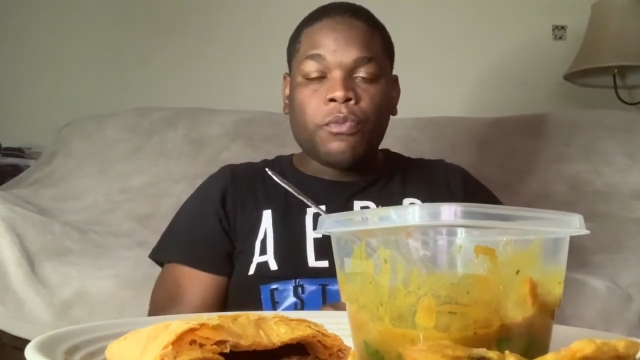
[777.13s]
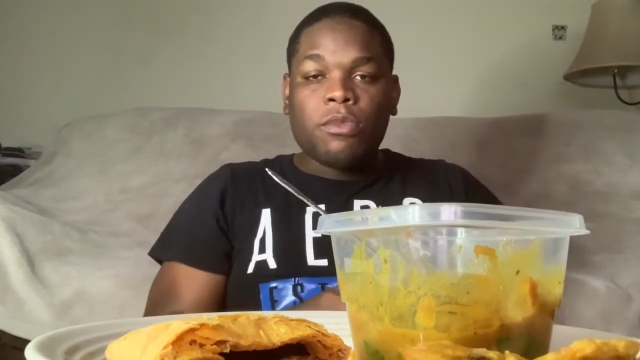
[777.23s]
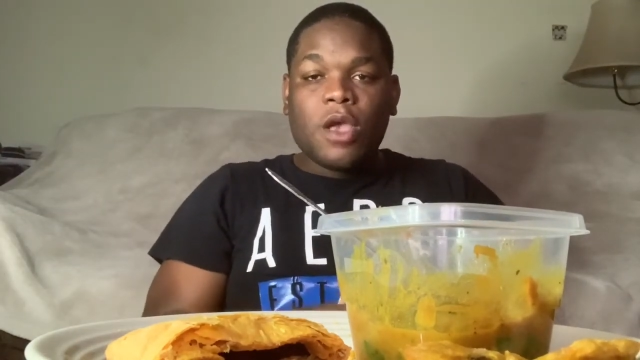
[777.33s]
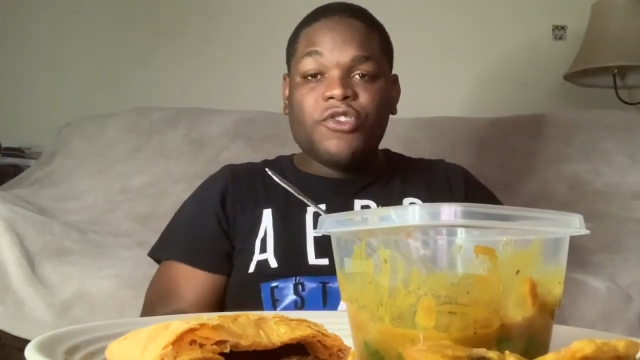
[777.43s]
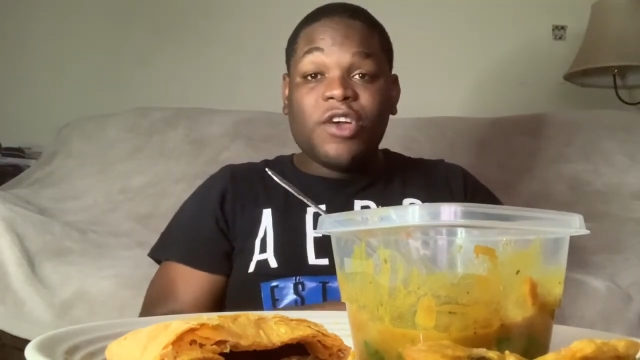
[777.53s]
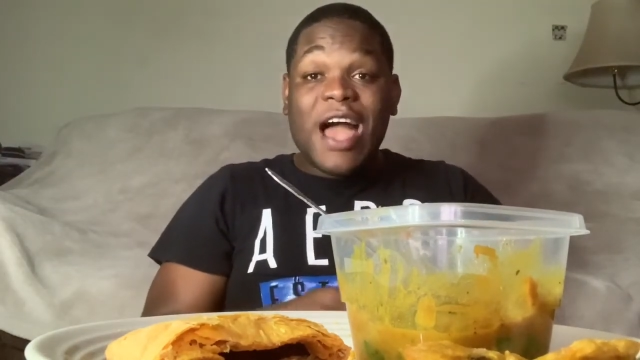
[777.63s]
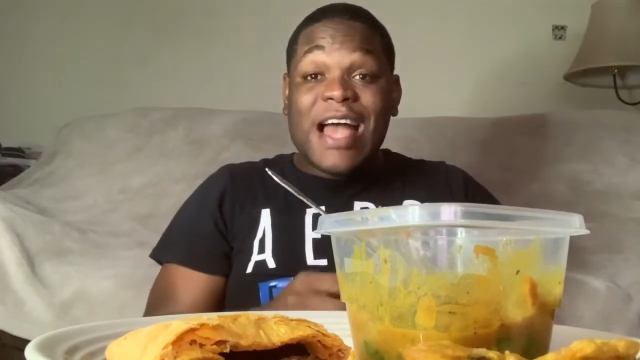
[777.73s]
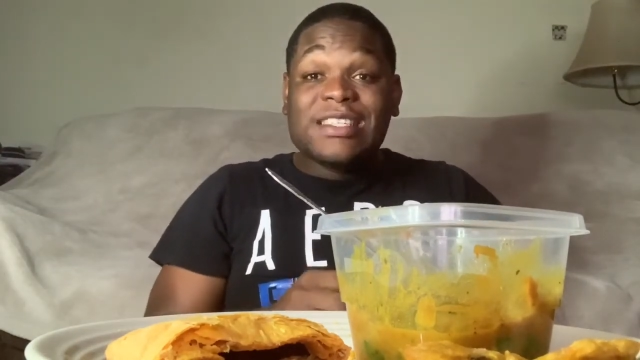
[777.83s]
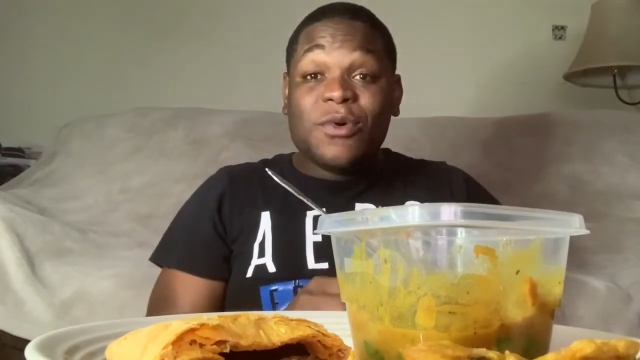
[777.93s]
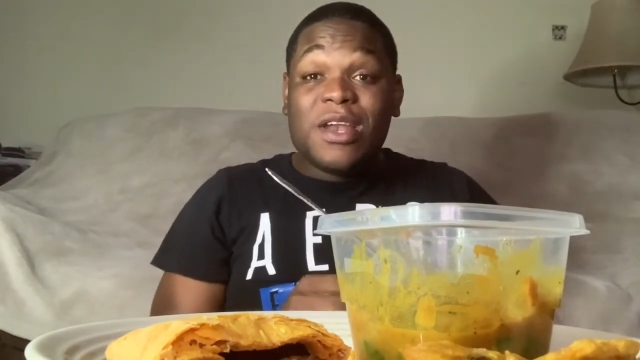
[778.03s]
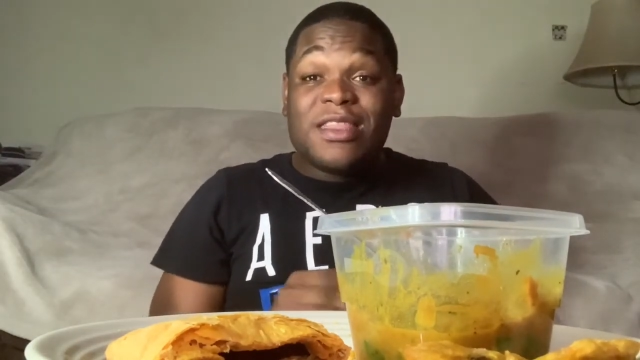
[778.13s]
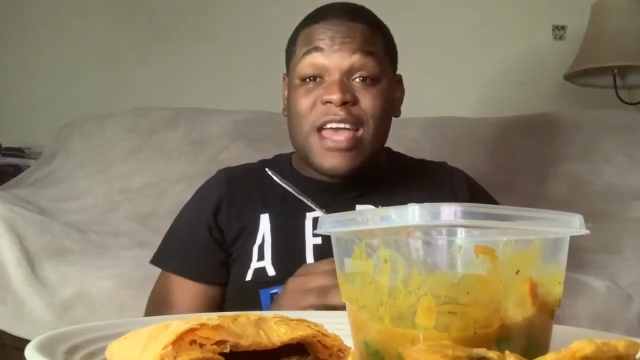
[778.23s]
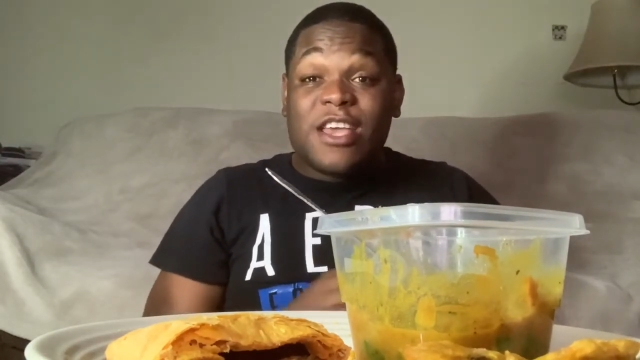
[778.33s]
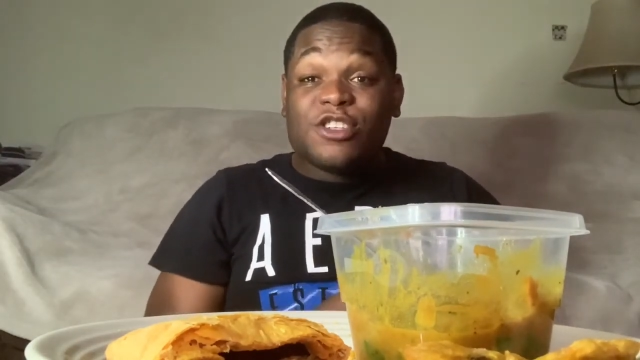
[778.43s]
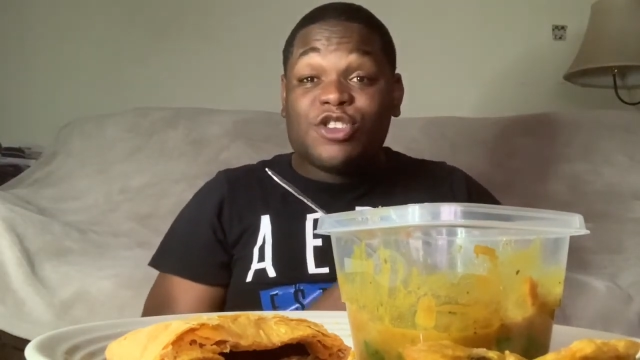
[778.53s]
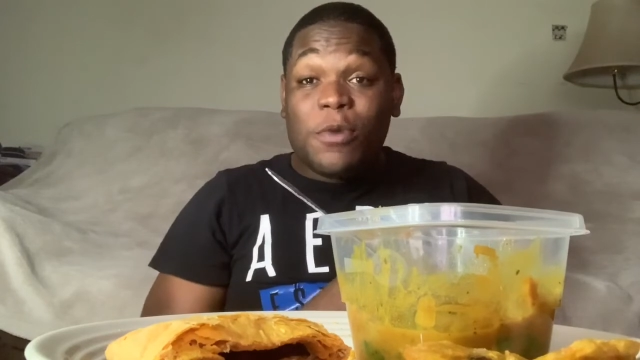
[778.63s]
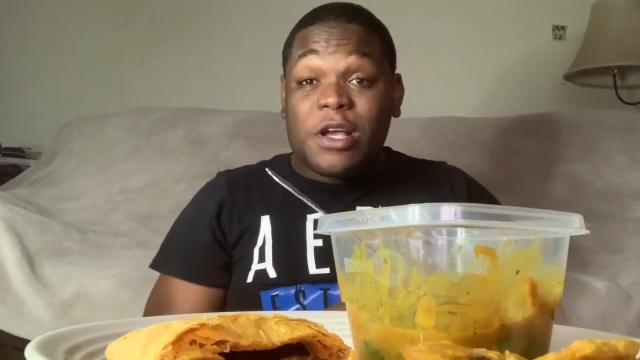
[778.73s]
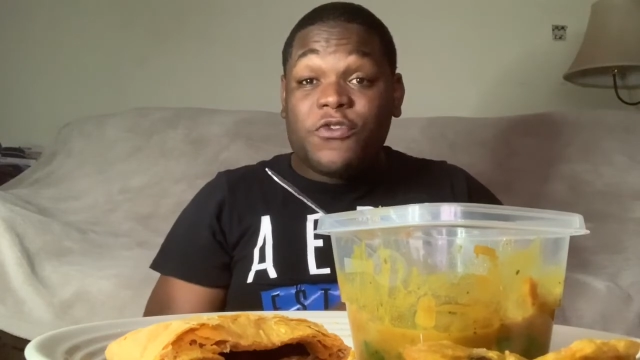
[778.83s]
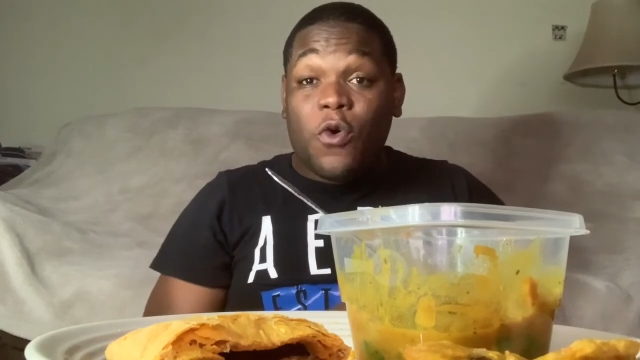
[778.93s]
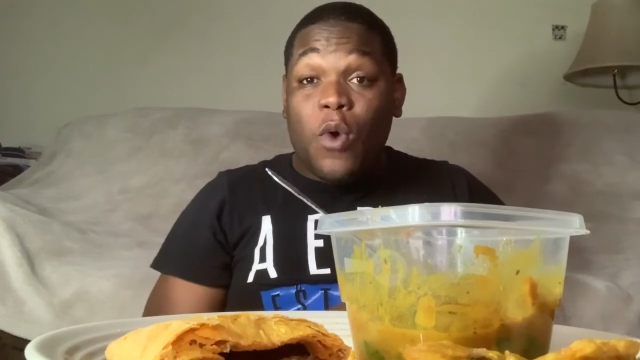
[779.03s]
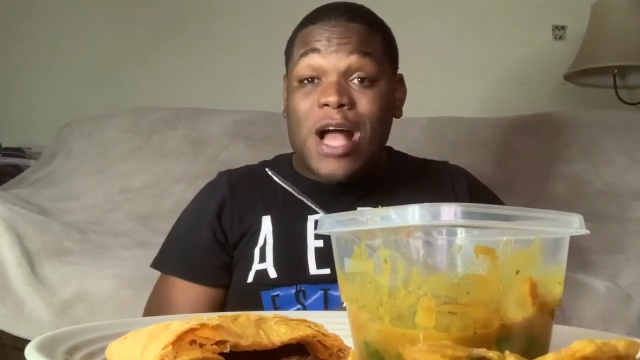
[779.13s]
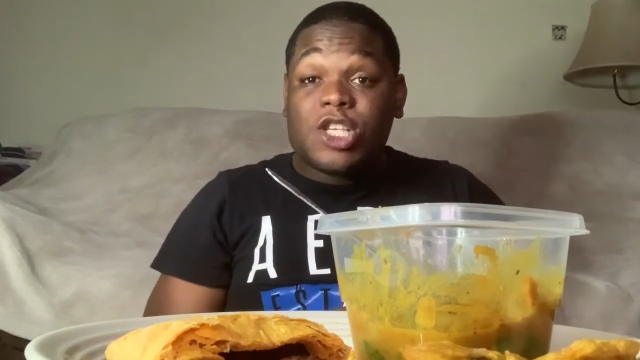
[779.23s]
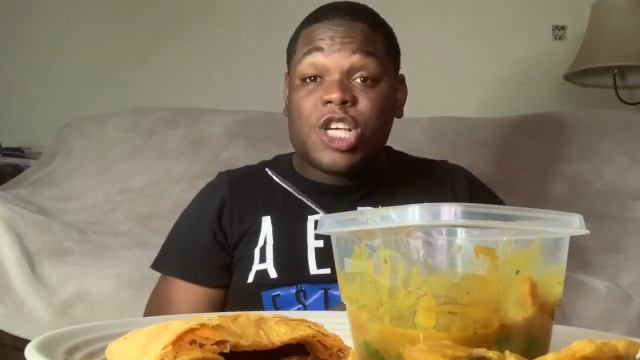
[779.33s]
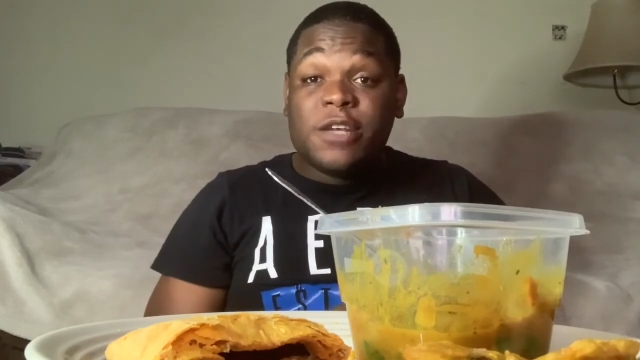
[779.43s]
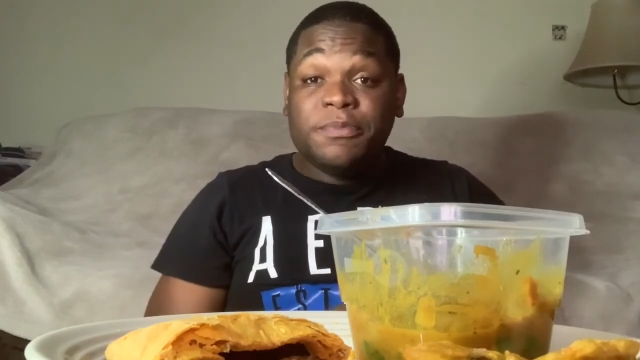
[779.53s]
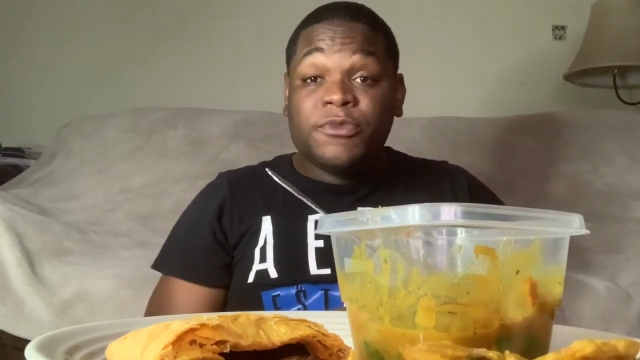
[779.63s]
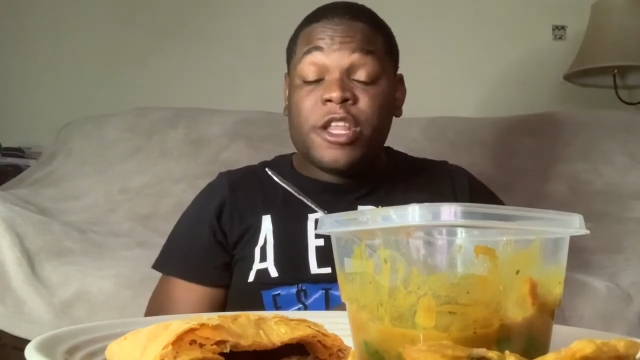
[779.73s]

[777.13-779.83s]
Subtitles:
So guys, I want to thank you so much for watching.